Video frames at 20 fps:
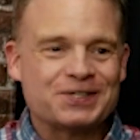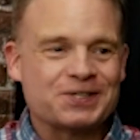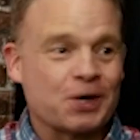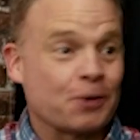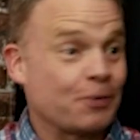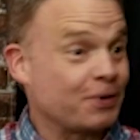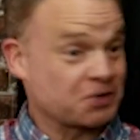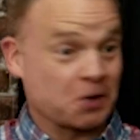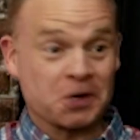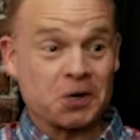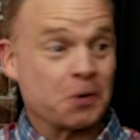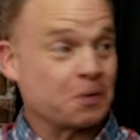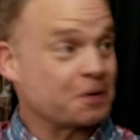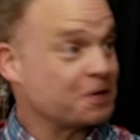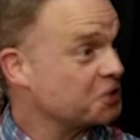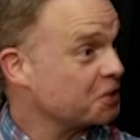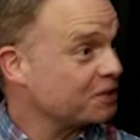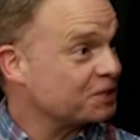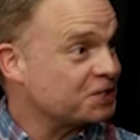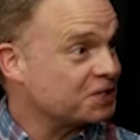so we started going to
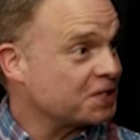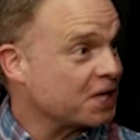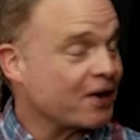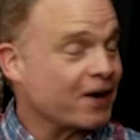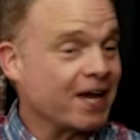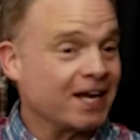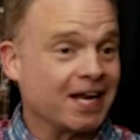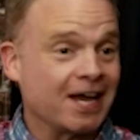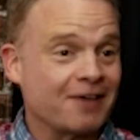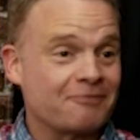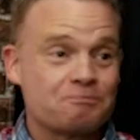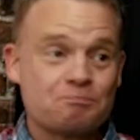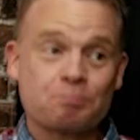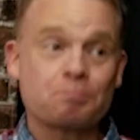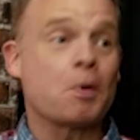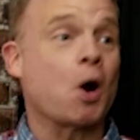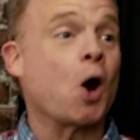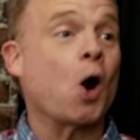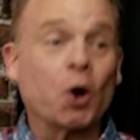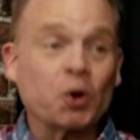church there, and I've
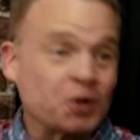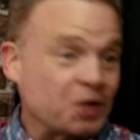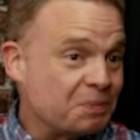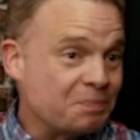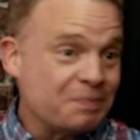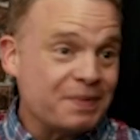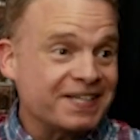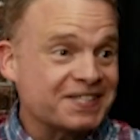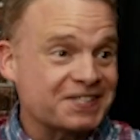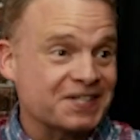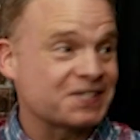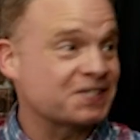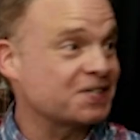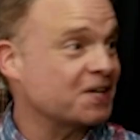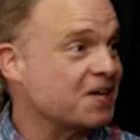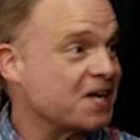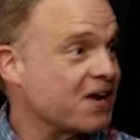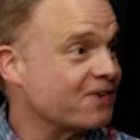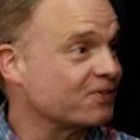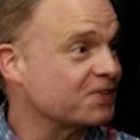hardly missed a
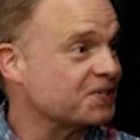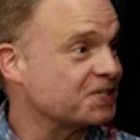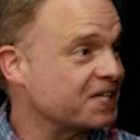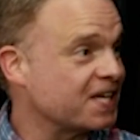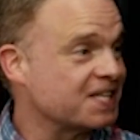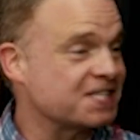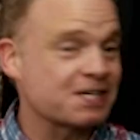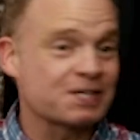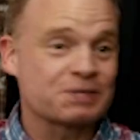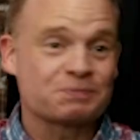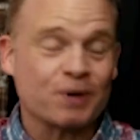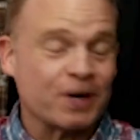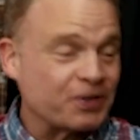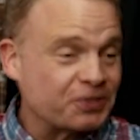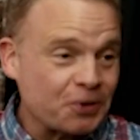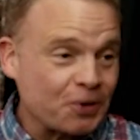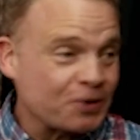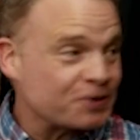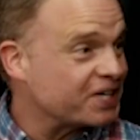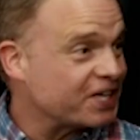Sunday ever since. I was probably
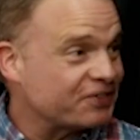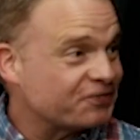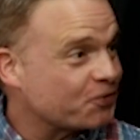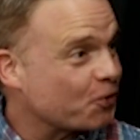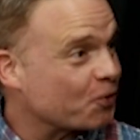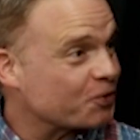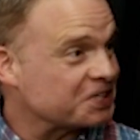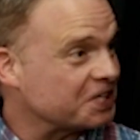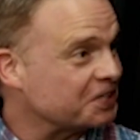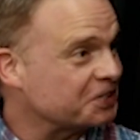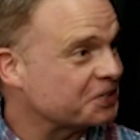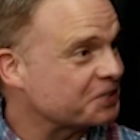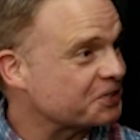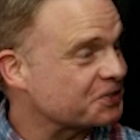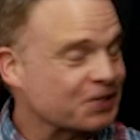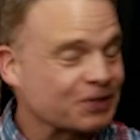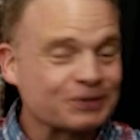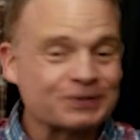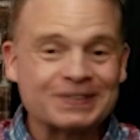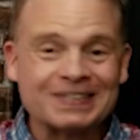13, 14 years
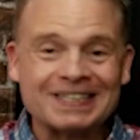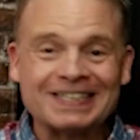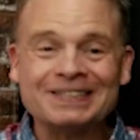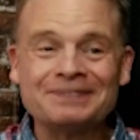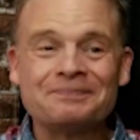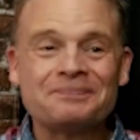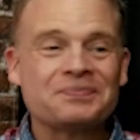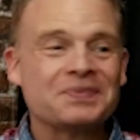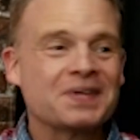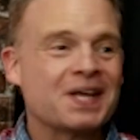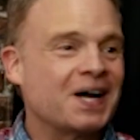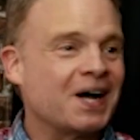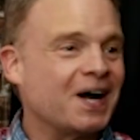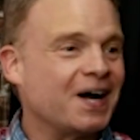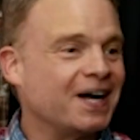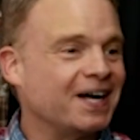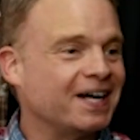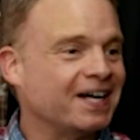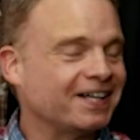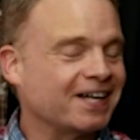old then.
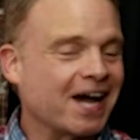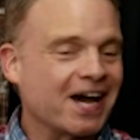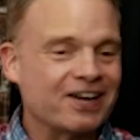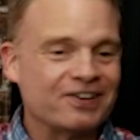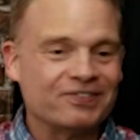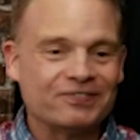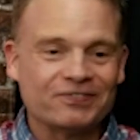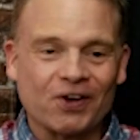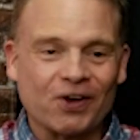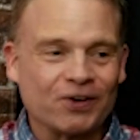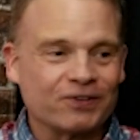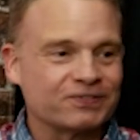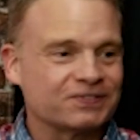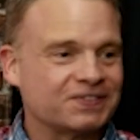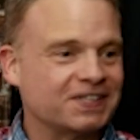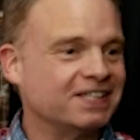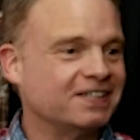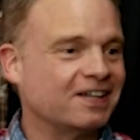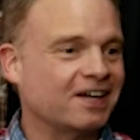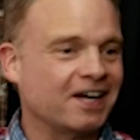Got involved
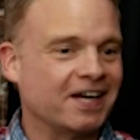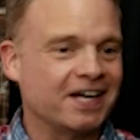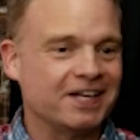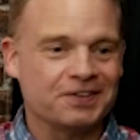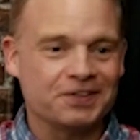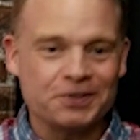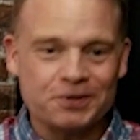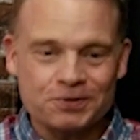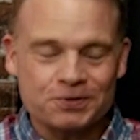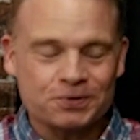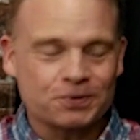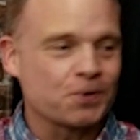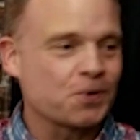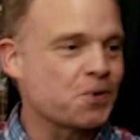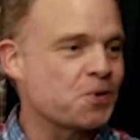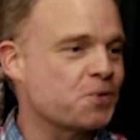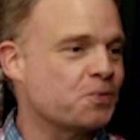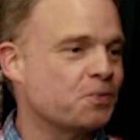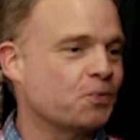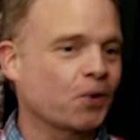in the youth
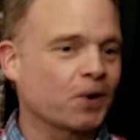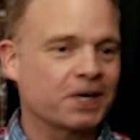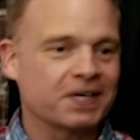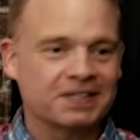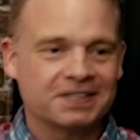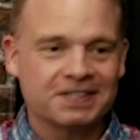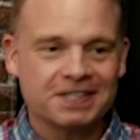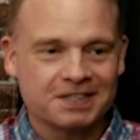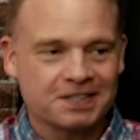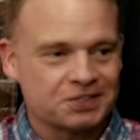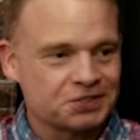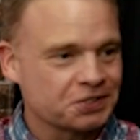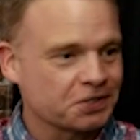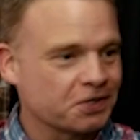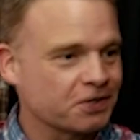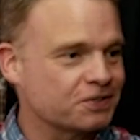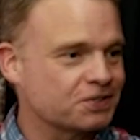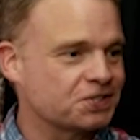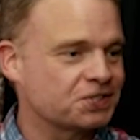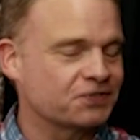group, working in the
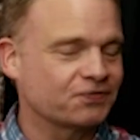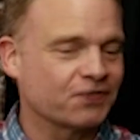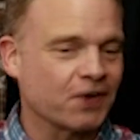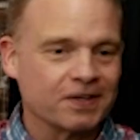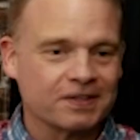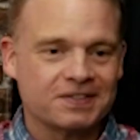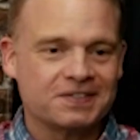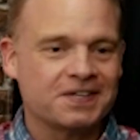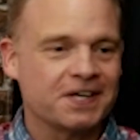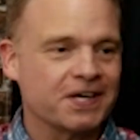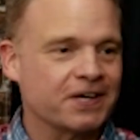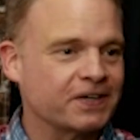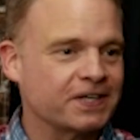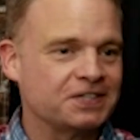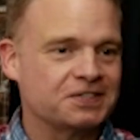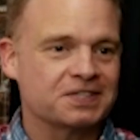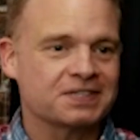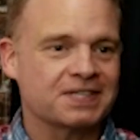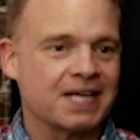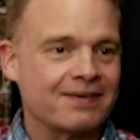church, volunteering,
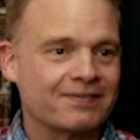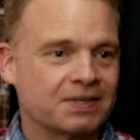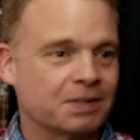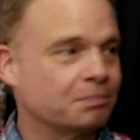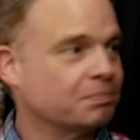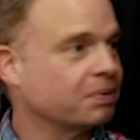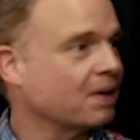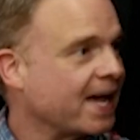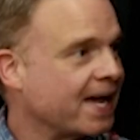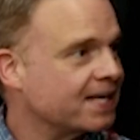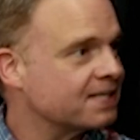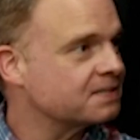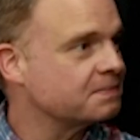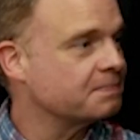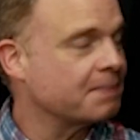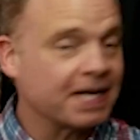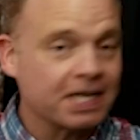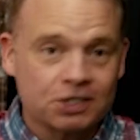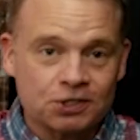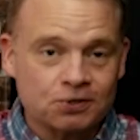just having a blast,
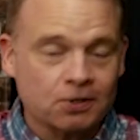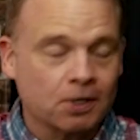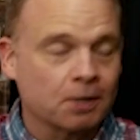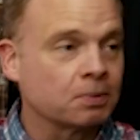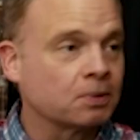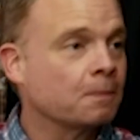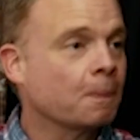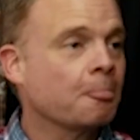making trouble.